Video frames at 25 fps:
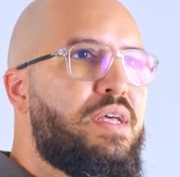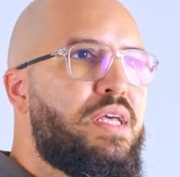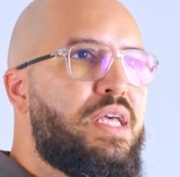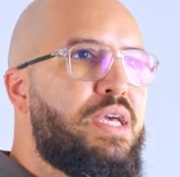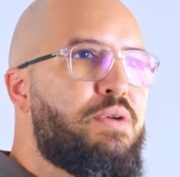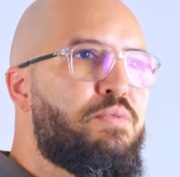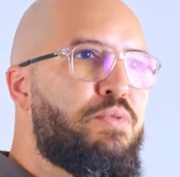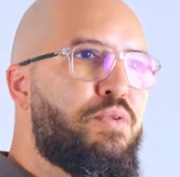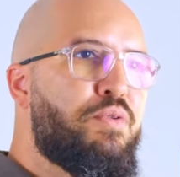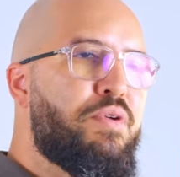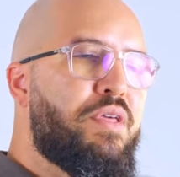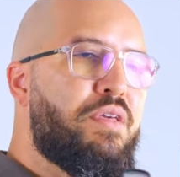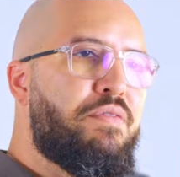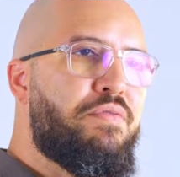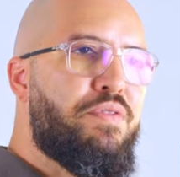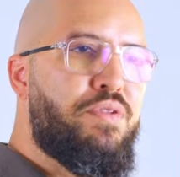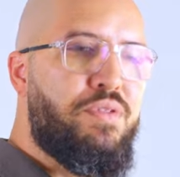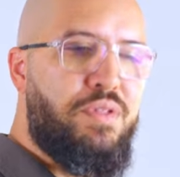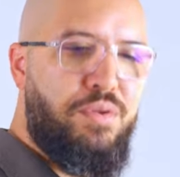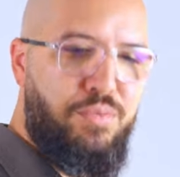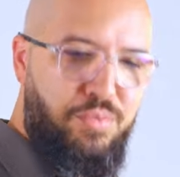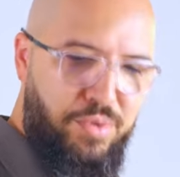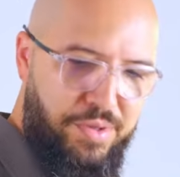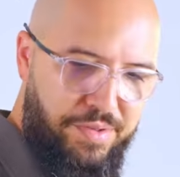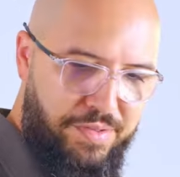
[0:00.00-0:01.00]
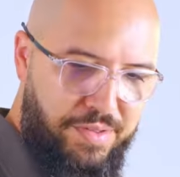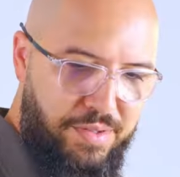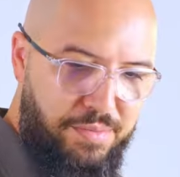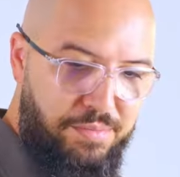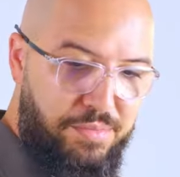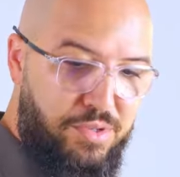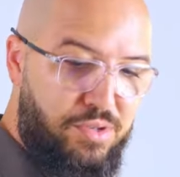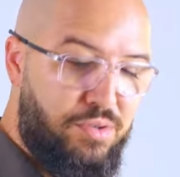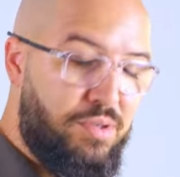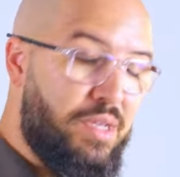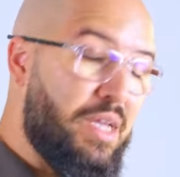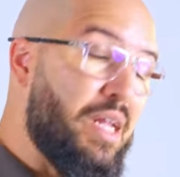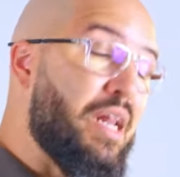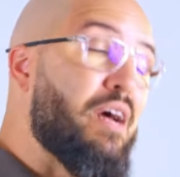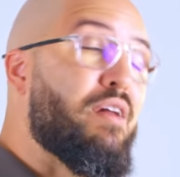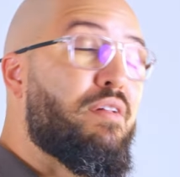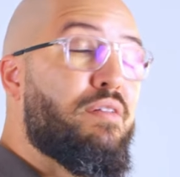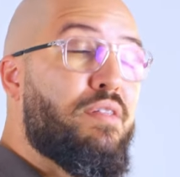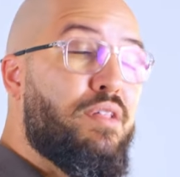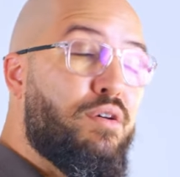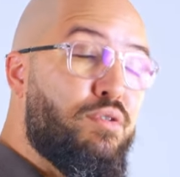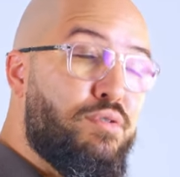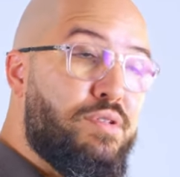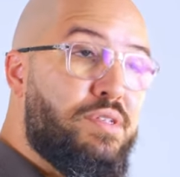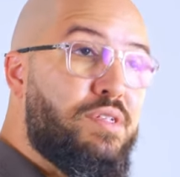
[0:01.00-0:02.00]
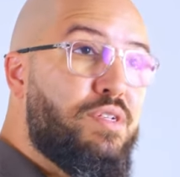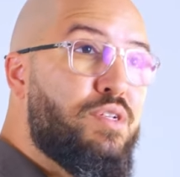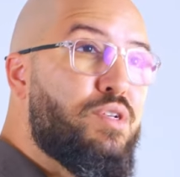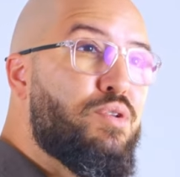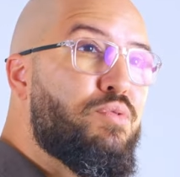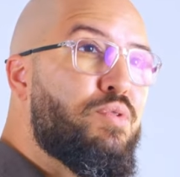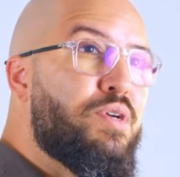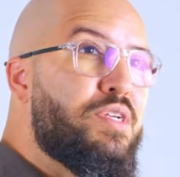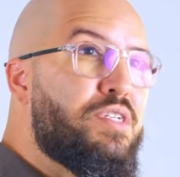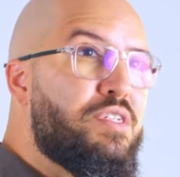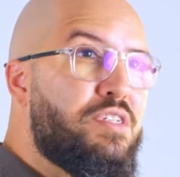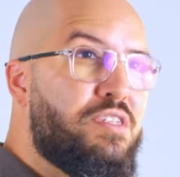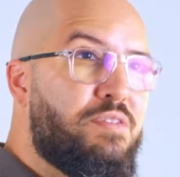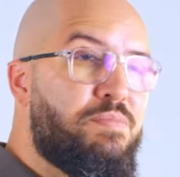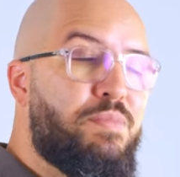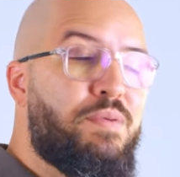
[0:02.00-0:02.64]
It will give you the wisdom to get out of those situations,